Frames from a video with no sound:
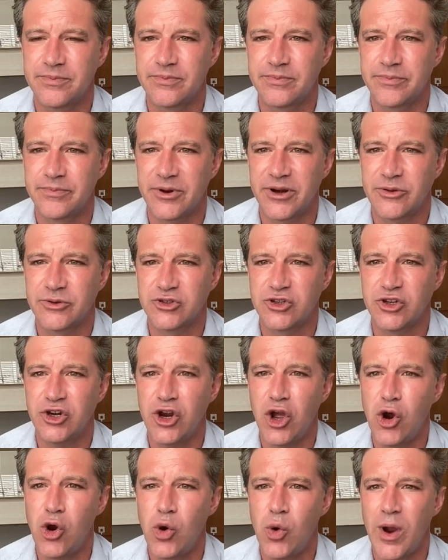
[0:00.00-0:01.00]
pronounce
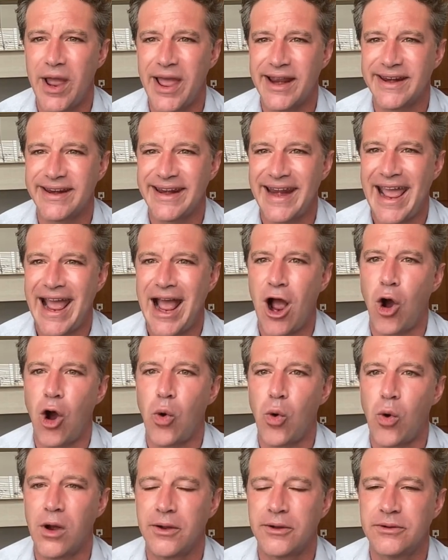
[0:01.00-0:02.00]
no and
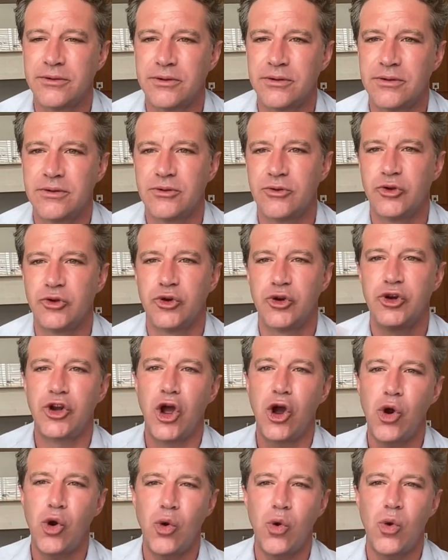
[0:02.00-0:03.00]
now.
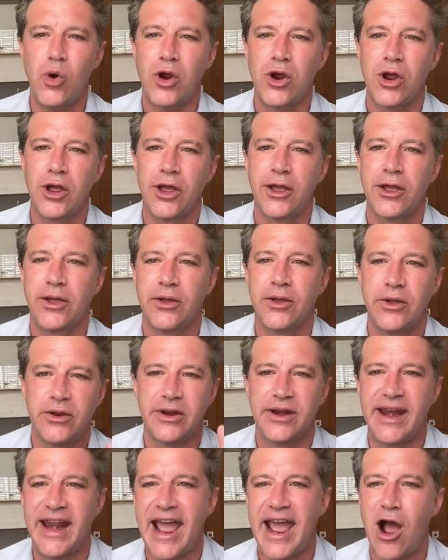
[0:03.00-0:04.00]
No,
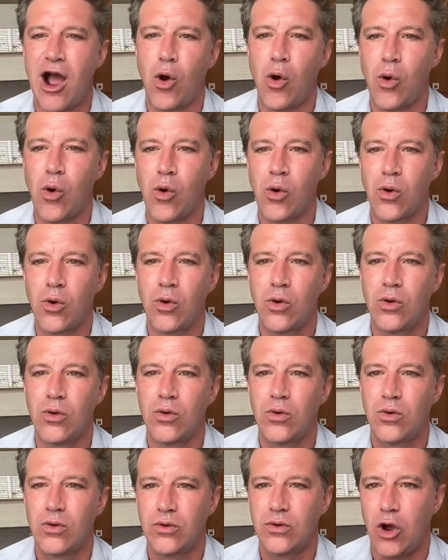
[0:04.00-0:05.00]
now.
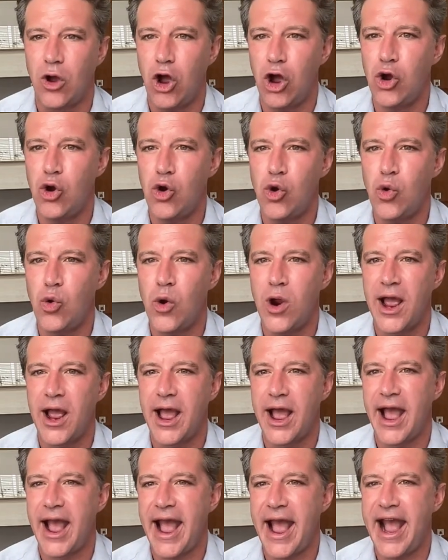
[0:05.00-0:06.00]
Oh,
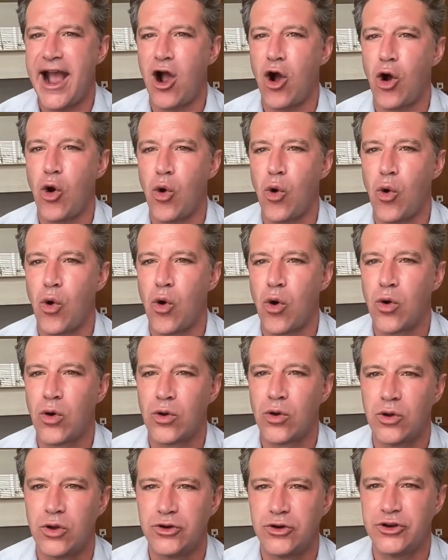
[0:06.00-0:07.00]
ow.
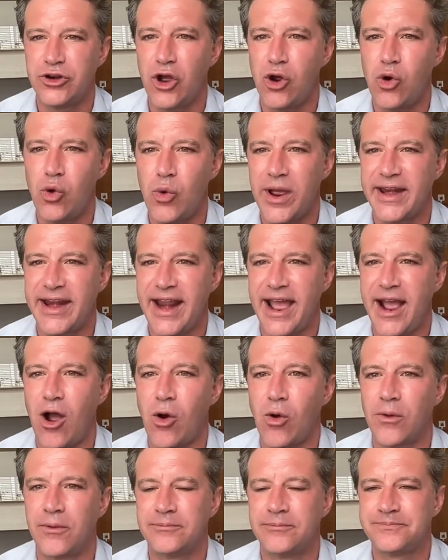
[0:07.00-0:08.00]
No and
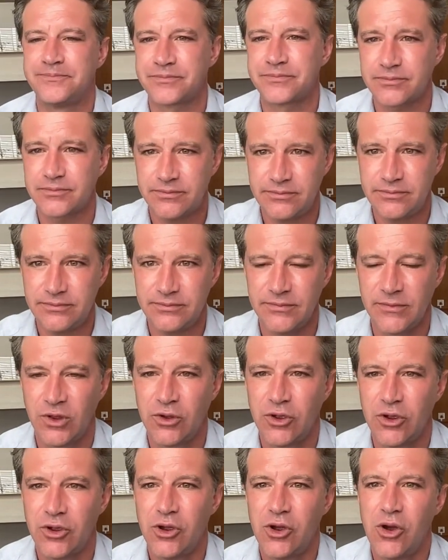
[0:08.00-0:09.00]
now.
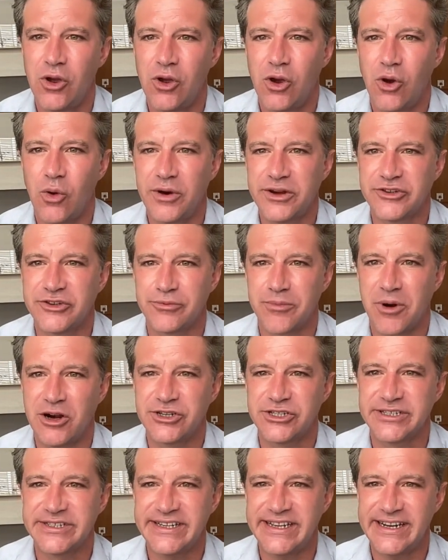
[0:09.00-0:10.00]
Ori's from
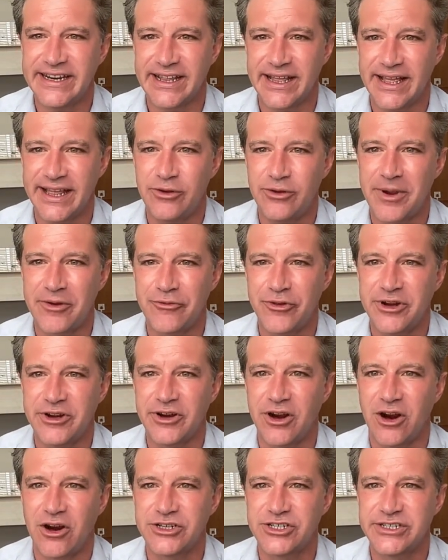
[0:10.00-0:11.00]
Argentina. Hello, my friend
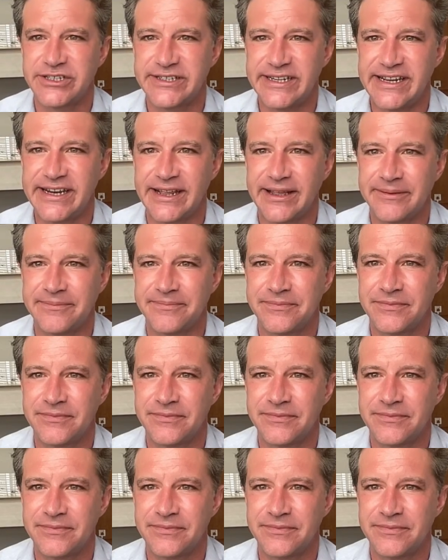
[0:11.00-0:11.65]
in Argentina.